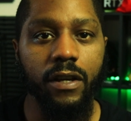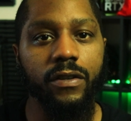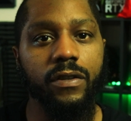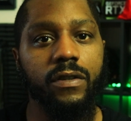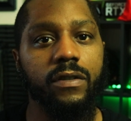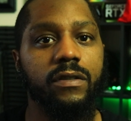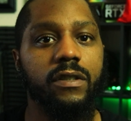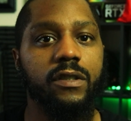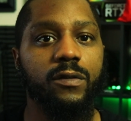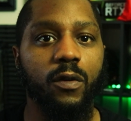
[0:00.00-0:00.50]

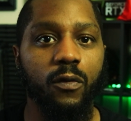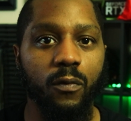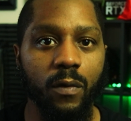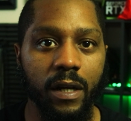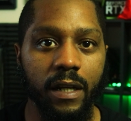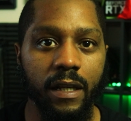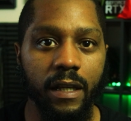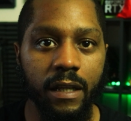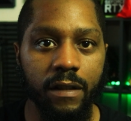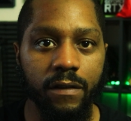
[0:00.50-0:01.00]
users were
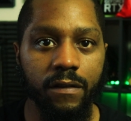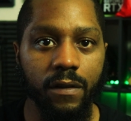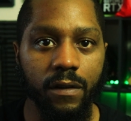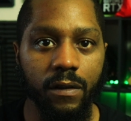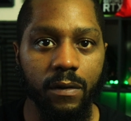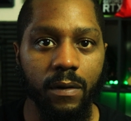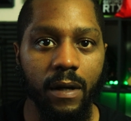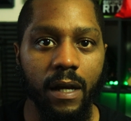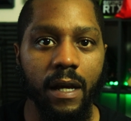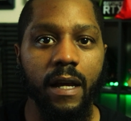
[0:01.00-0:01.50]
running
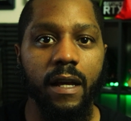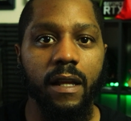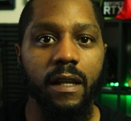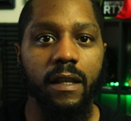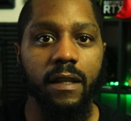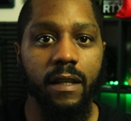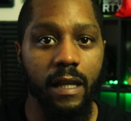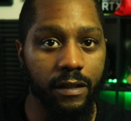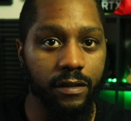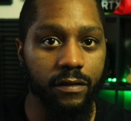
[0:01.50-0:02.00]
into.
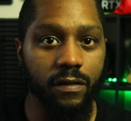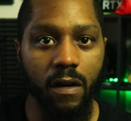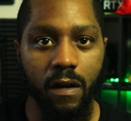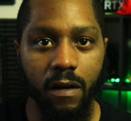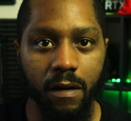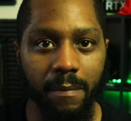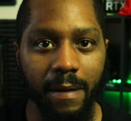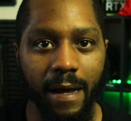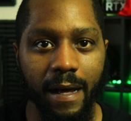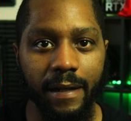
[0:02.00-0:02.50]
Let's
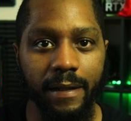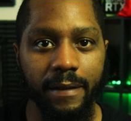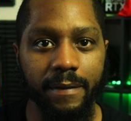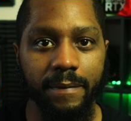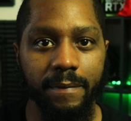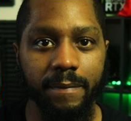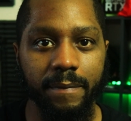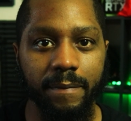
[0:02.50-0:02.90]
talk about it.